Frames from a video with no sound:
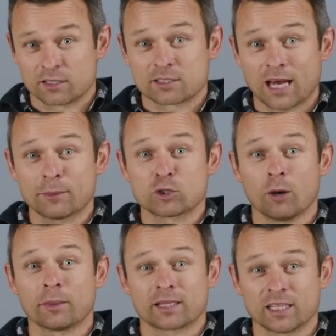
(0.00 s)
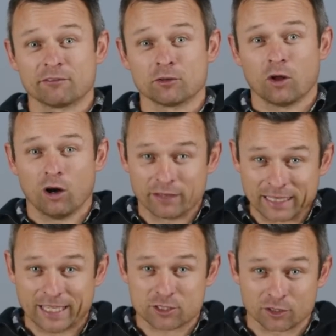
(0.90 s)
the subatomic level of
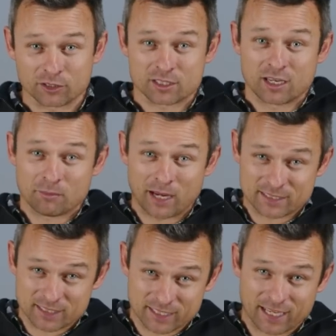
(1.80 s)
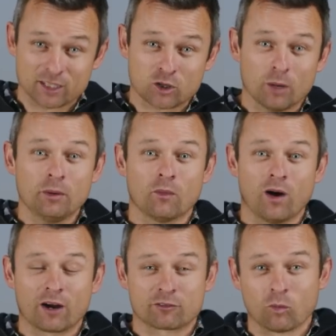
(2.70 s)
electrons passing down the copper
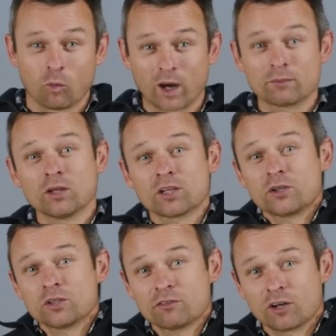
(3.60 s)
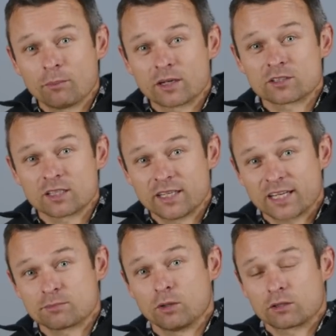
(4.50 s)
wire from one molecule of copper to the
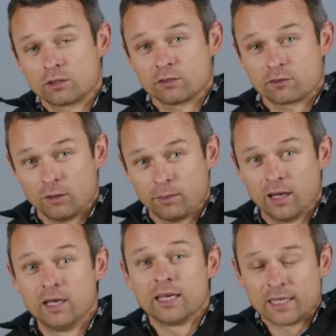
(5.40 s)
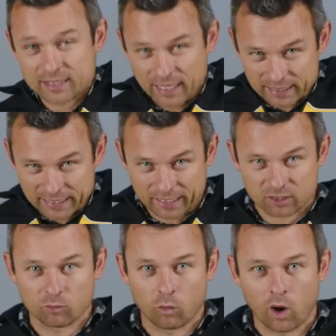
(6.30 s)
next molecule of copper in that length
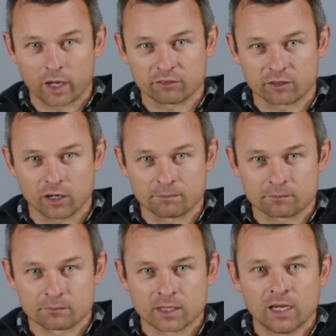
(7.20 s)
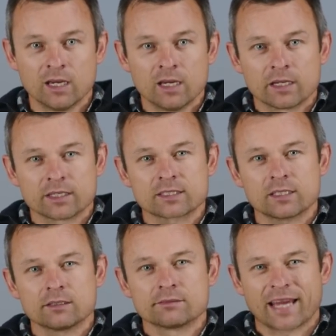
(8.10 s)
of wire you've got. You
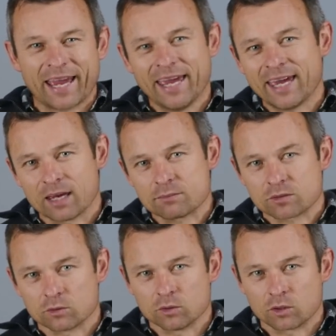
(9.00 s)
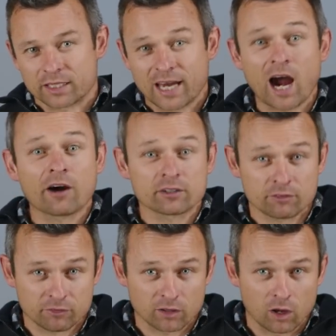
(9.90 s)
see, amps, or
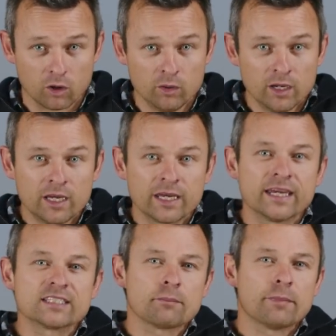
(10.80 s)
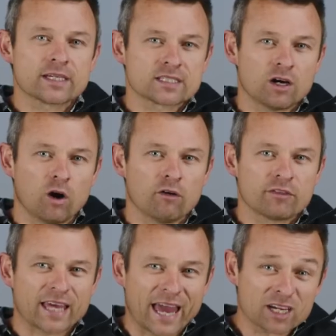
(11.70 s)
current flow, is a measure of
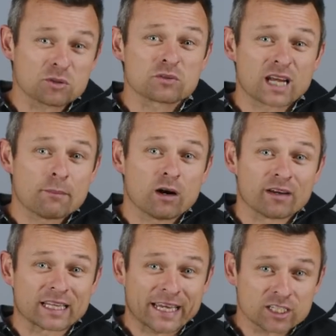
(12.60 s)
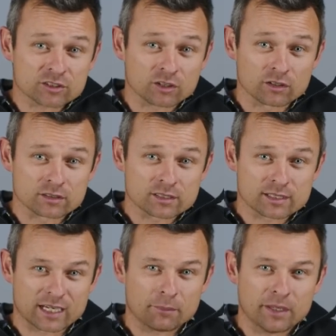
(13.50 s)
the actual number of electrons
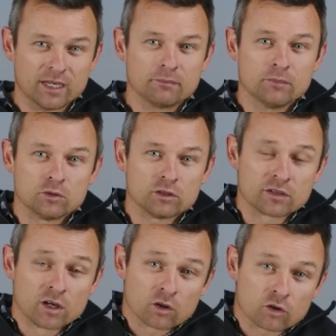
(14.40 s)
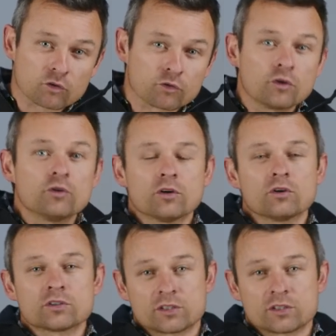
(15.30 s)
that are being moved through your